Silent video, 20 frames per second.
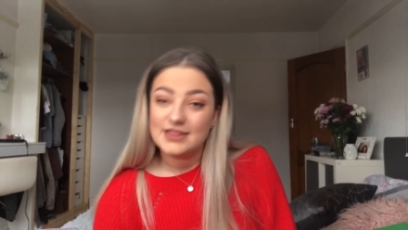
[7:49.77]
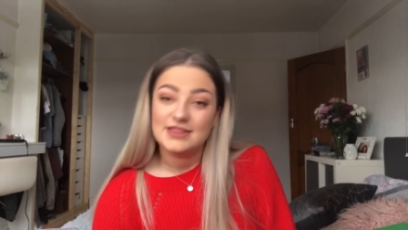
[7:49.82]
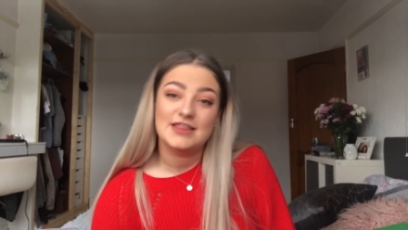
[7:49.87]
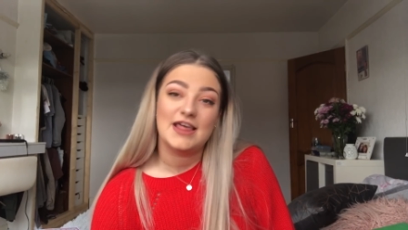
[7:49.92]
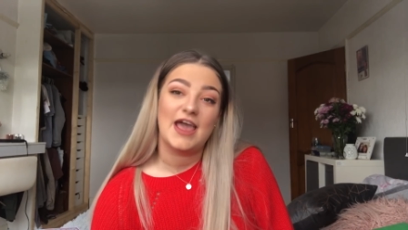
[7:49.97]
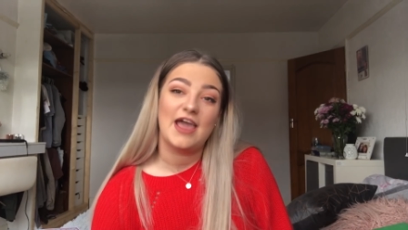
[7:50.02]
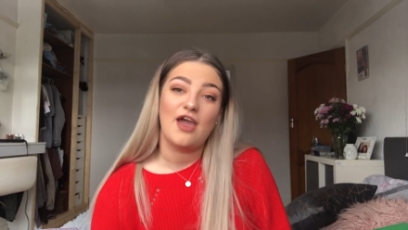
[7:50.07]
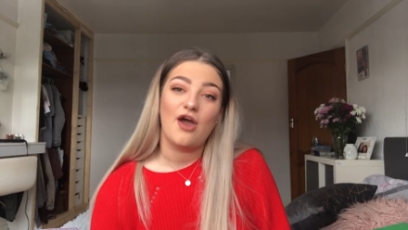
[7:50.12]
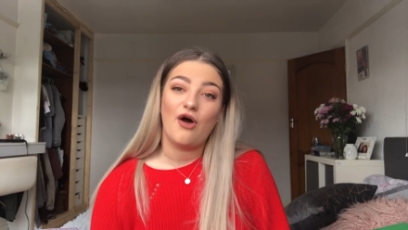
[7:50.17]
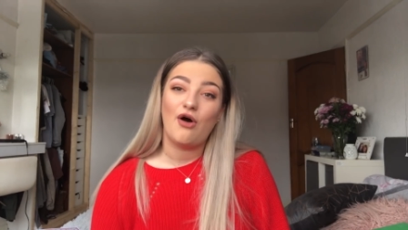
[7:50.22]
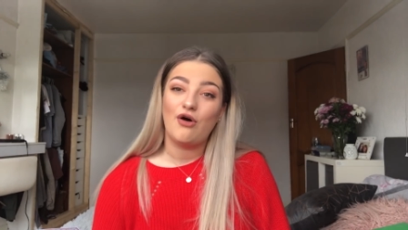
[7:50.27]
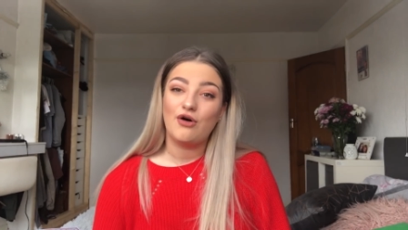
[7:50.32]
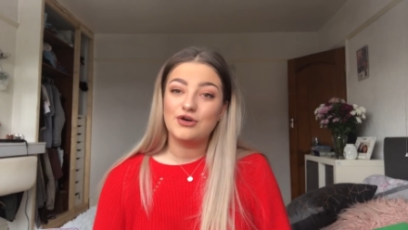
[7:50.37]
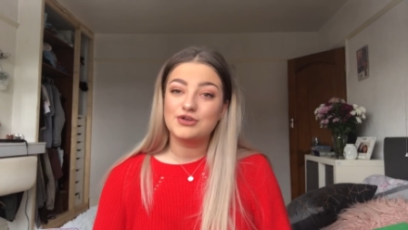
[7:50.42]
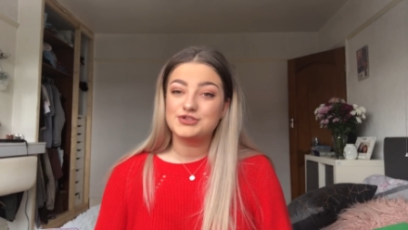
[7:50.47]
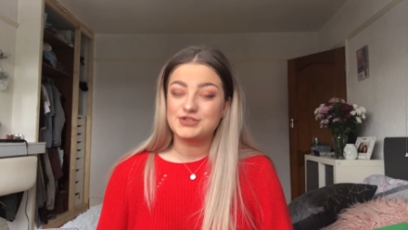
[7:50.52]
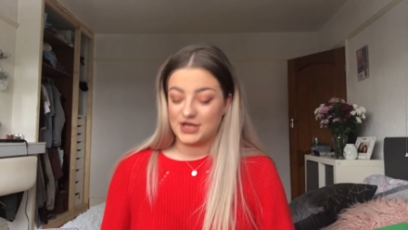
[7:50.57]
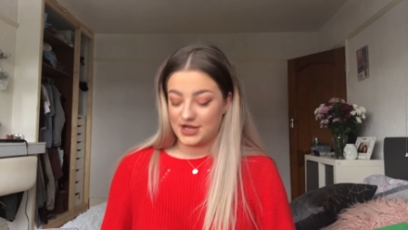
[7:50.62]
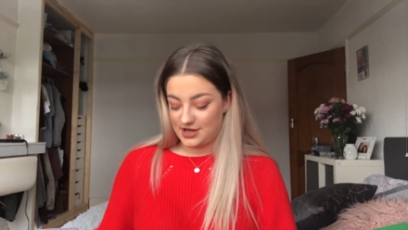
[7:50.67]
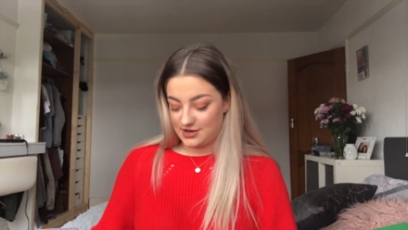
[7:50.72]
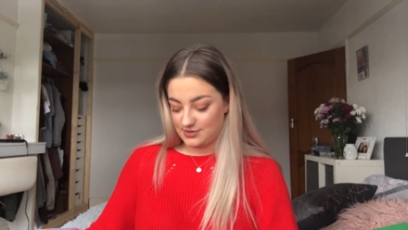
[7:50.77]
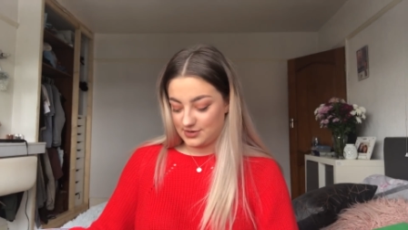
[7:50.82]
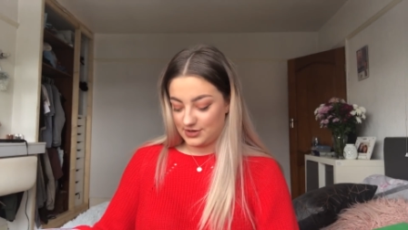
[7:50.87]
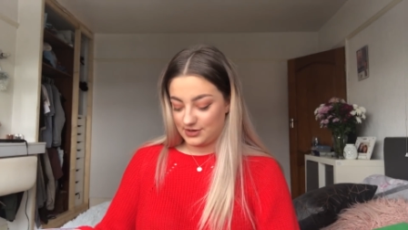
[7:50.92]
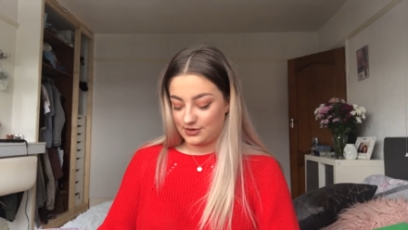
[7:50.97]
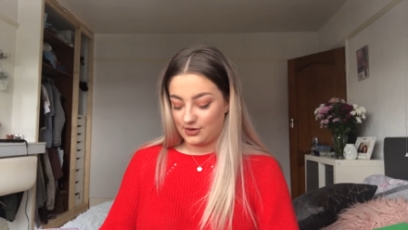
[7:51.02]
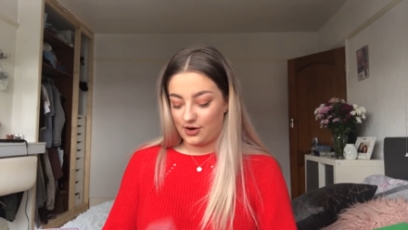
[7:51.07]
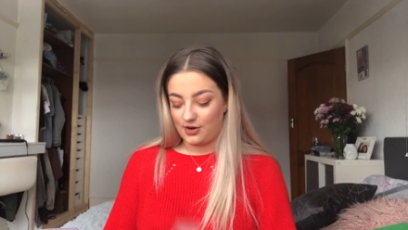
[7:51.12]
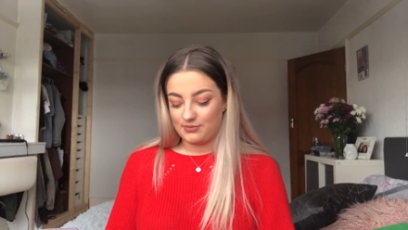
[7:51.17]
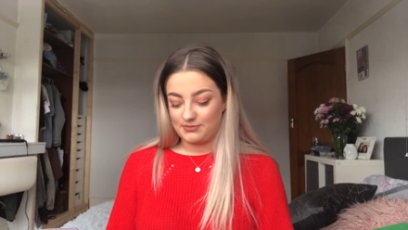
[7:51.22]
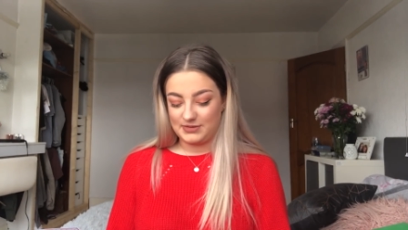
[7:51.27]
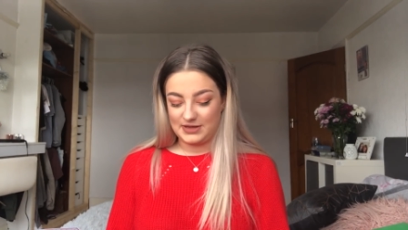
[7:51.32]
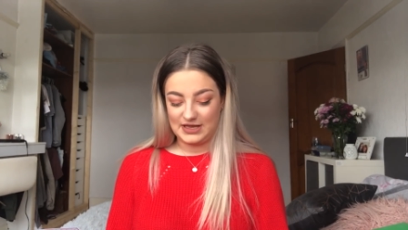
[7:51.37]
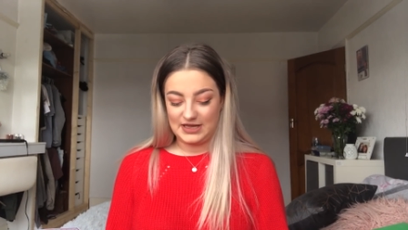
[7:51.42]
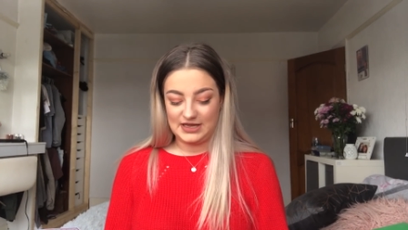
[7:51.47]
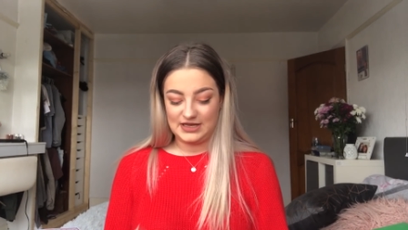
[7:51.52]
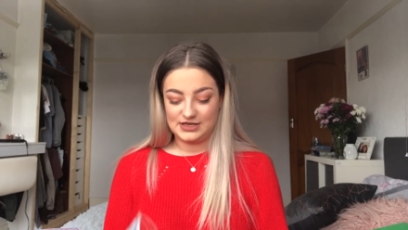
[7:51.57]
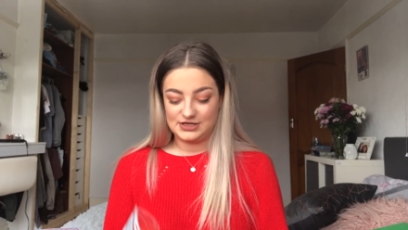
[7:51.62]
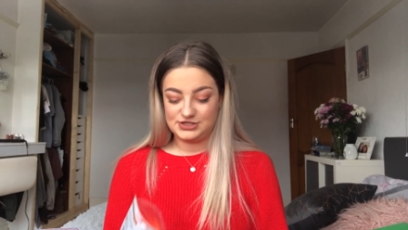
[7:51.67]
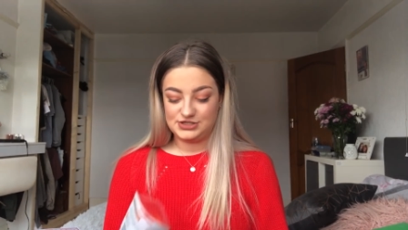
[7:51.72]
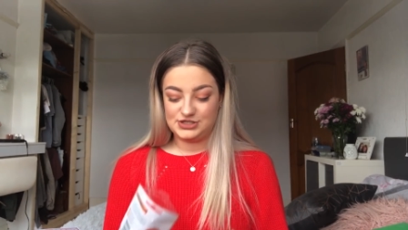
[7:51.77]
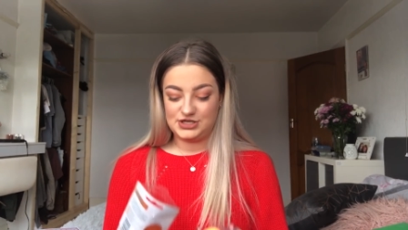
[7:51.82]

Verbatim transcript: They also got me